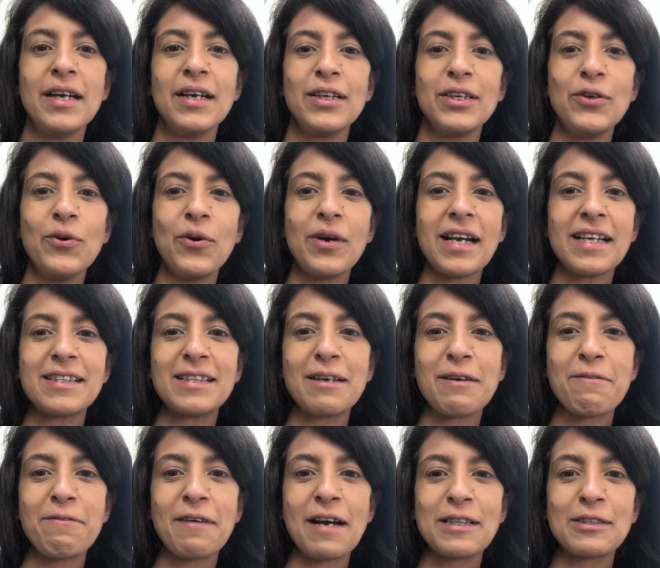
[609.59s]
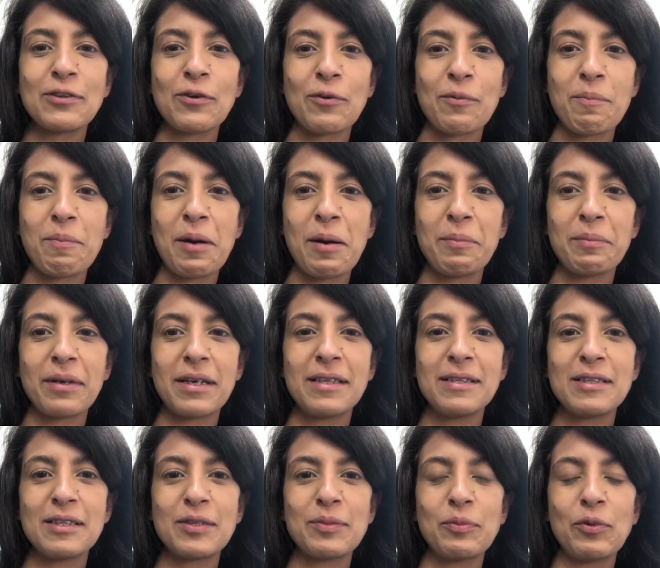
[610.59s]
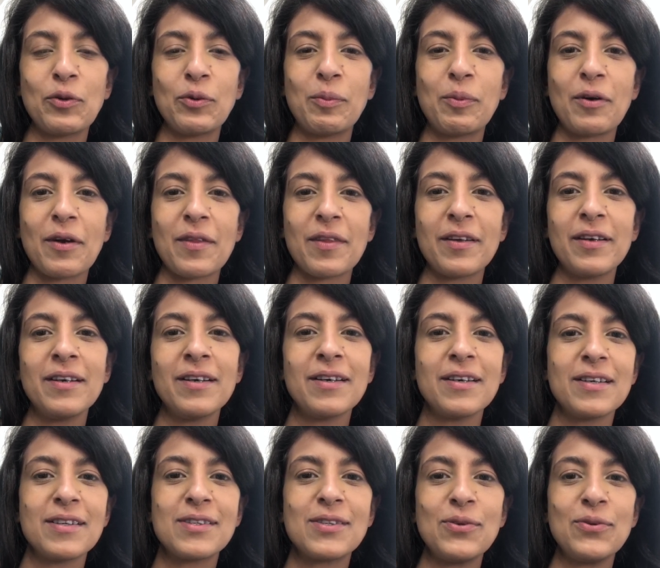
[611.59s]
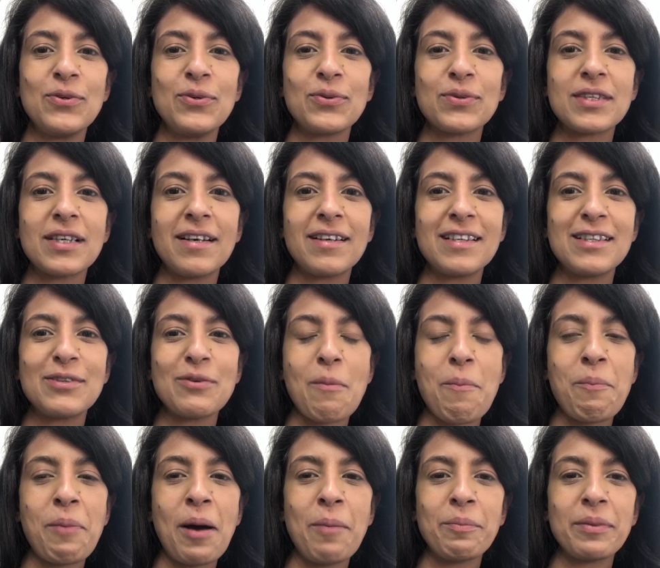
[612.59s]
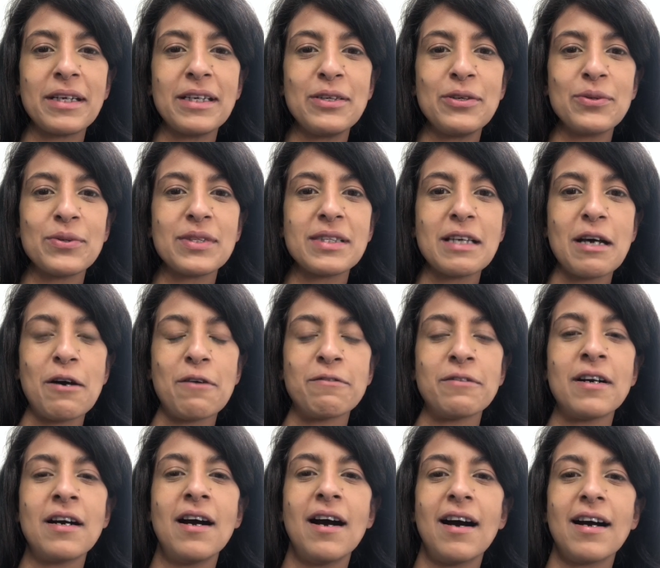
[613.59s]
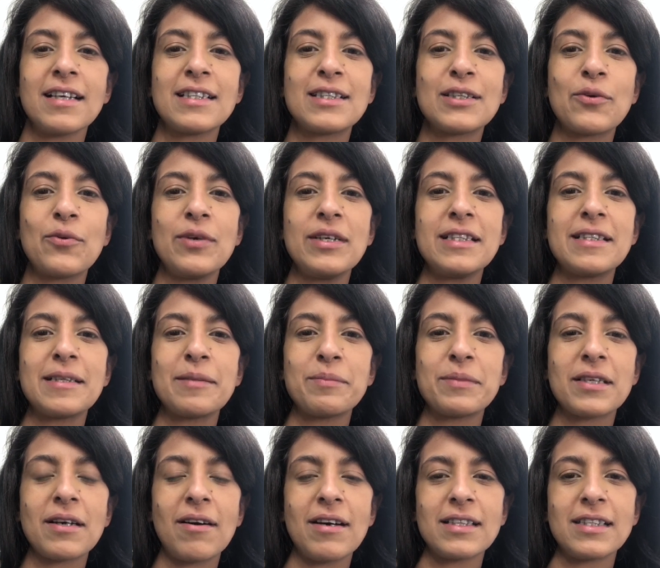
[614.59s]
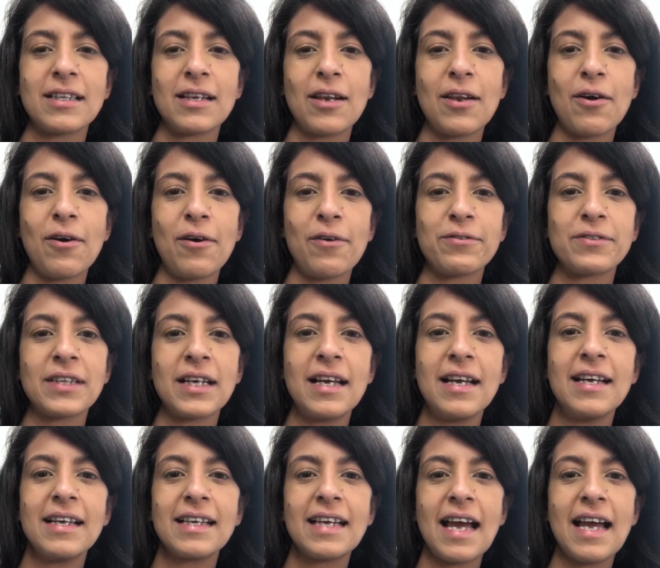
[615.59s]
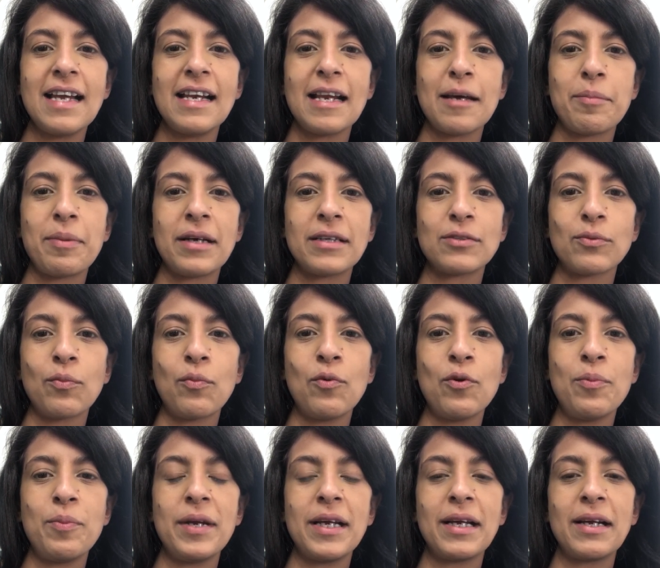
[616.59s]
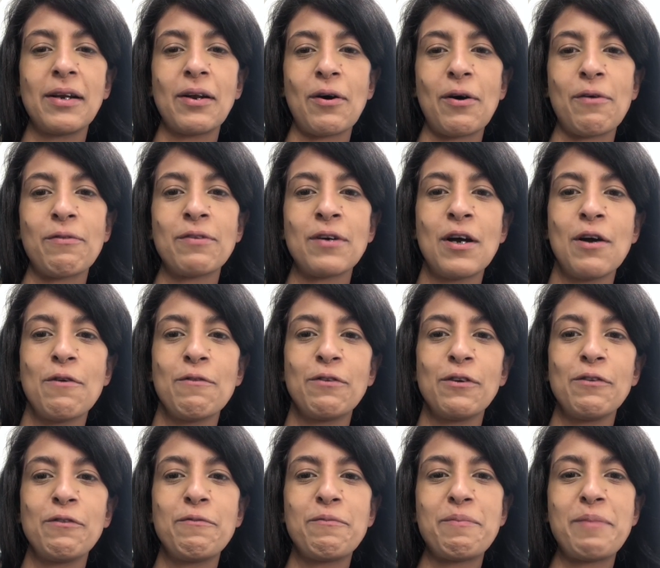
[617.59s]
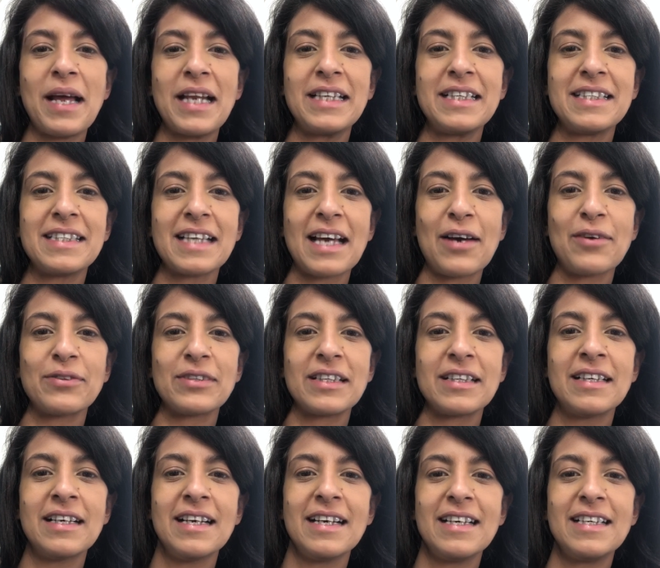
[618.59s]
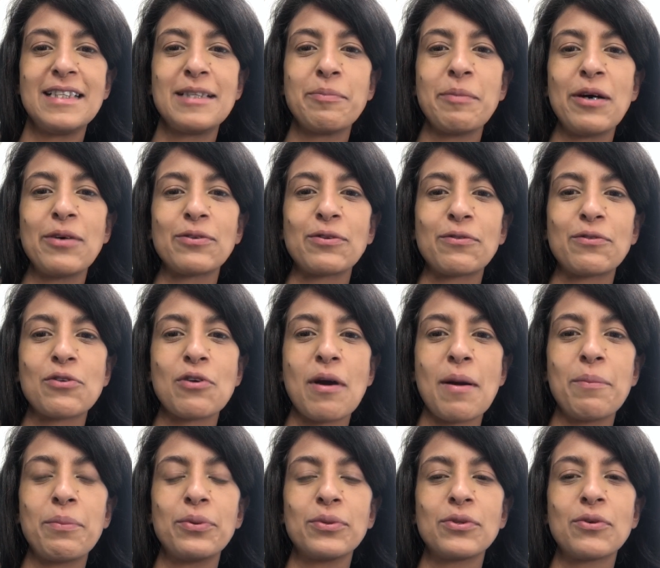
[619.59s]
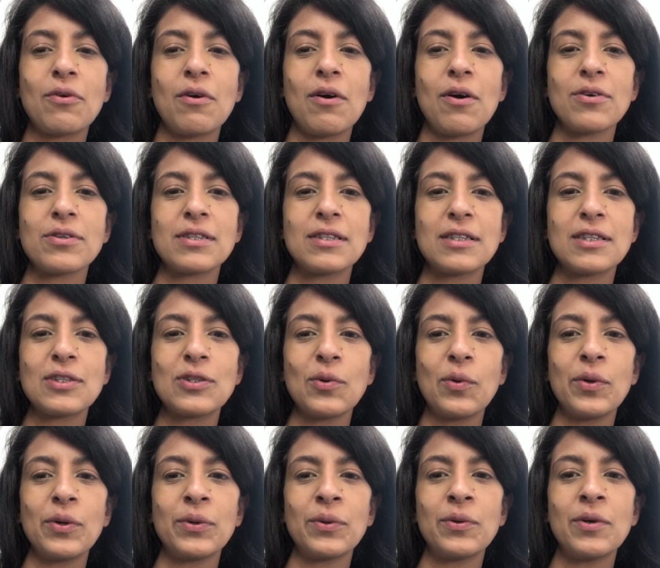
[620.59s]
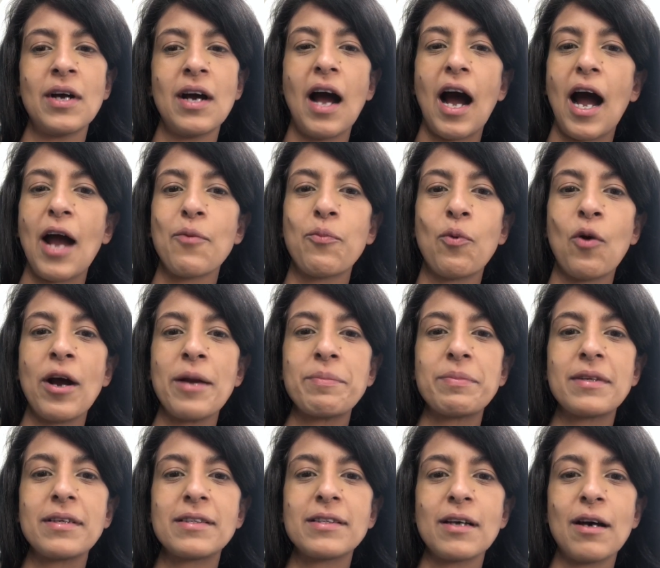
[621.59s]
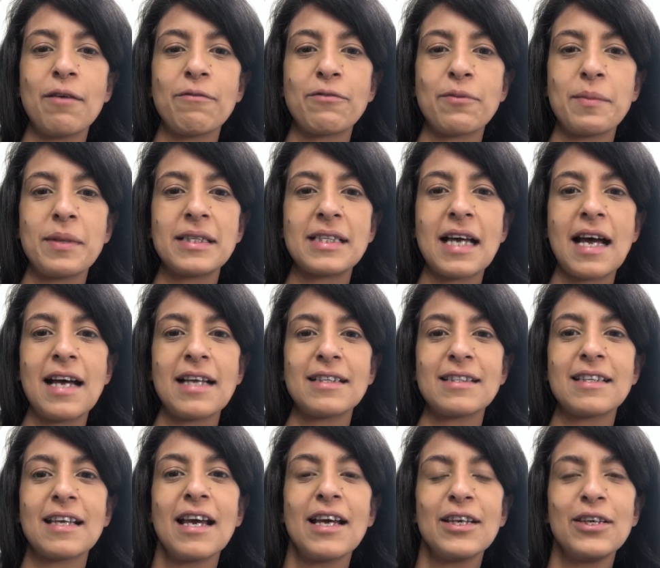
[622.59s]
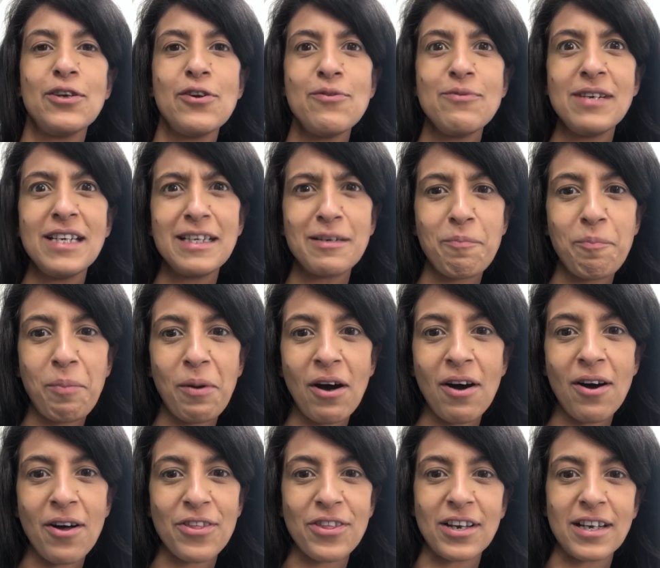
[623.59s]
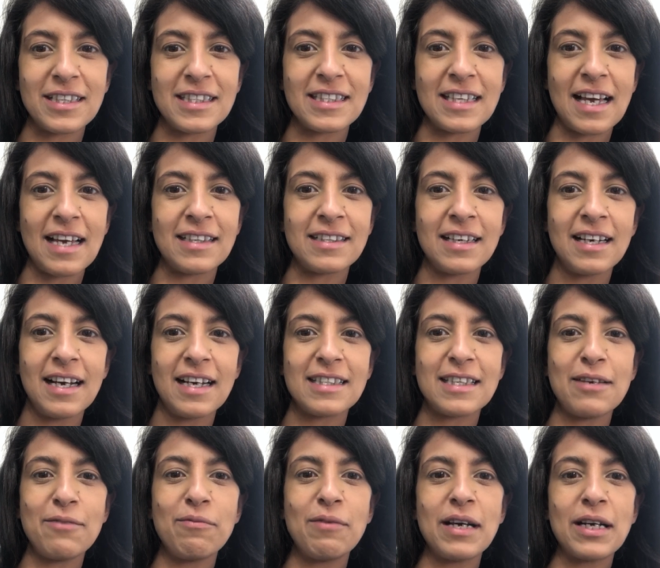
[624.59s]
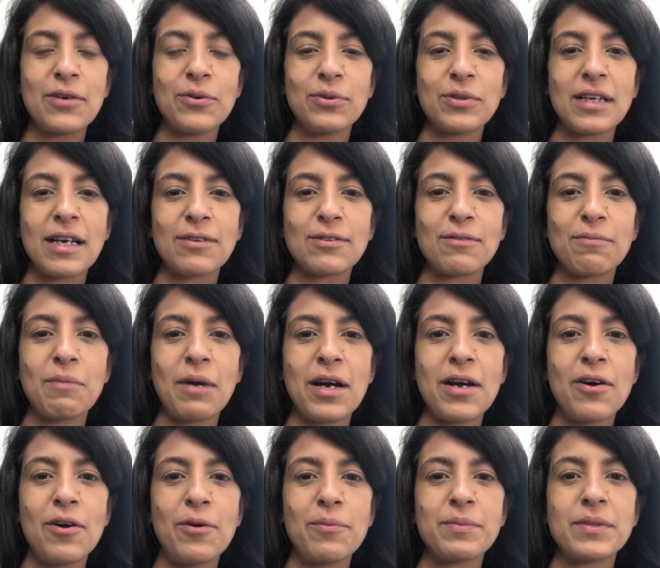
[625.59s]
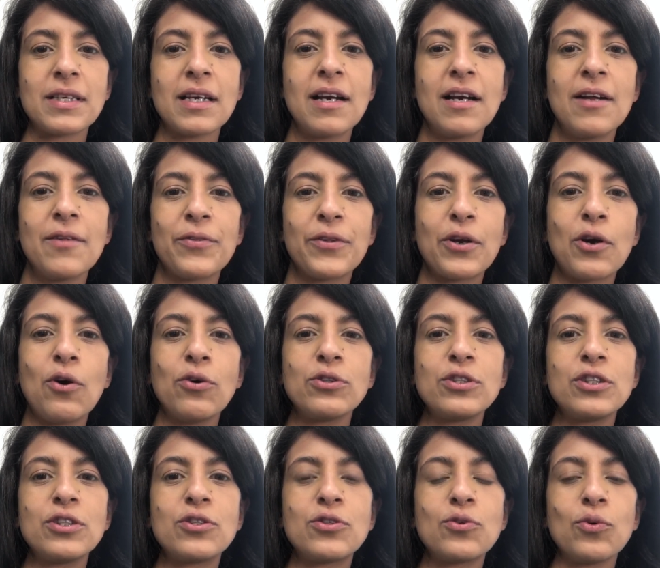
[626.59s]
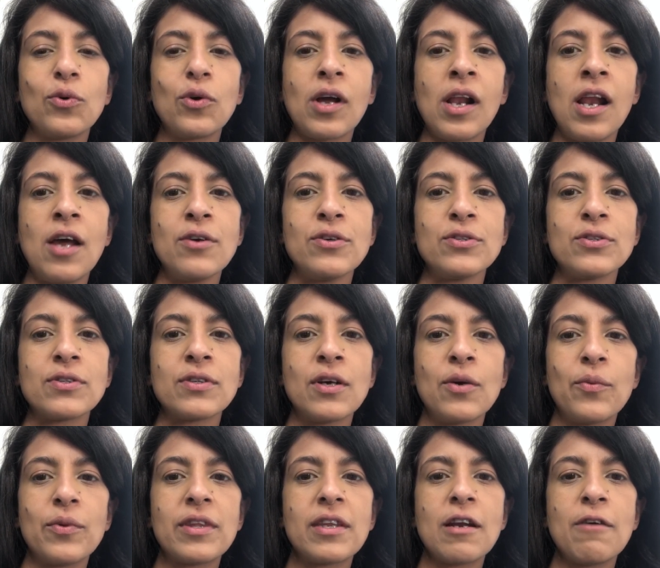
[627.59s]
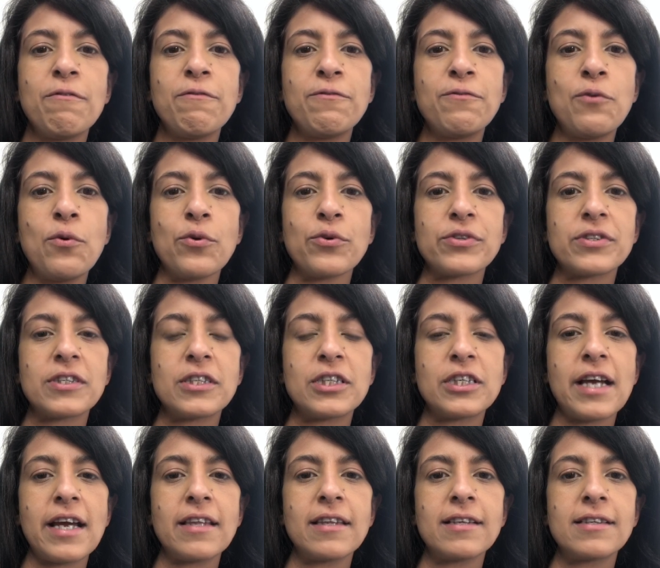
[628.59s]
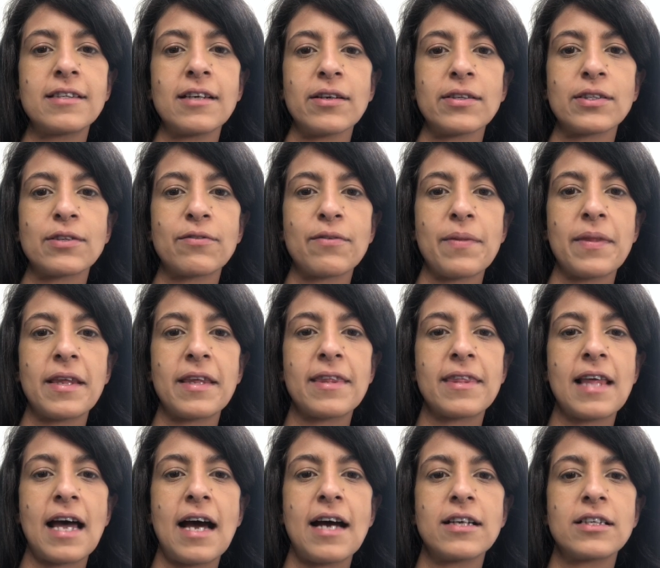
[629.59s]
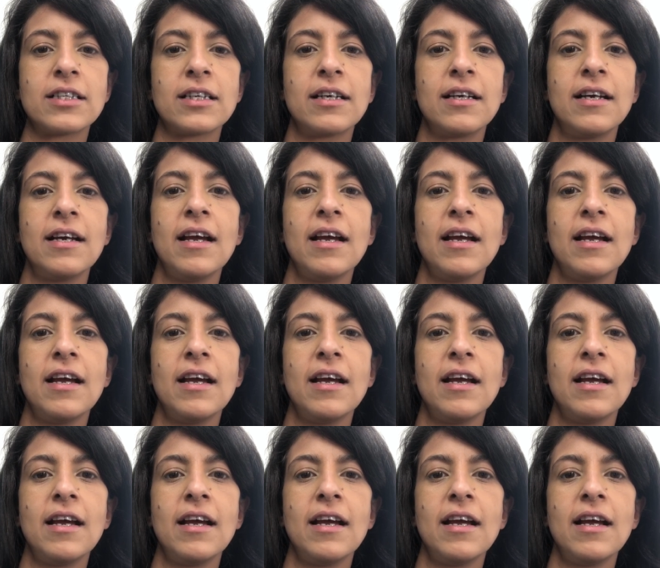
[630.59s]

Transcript: "You're getting fat on pumpkin, small brother. Soon you'll turn into a pumpkin yourself." I squeezed him tight and laughed. Caleb had a whooping laugh, full of belly sound, and he smelled of trampled grass and soil. I wiped the dirt from his hands. "You need a bath," I said, as he wriggled out of my arms. The cottage door closed with enough force to shake the dust from the thatch.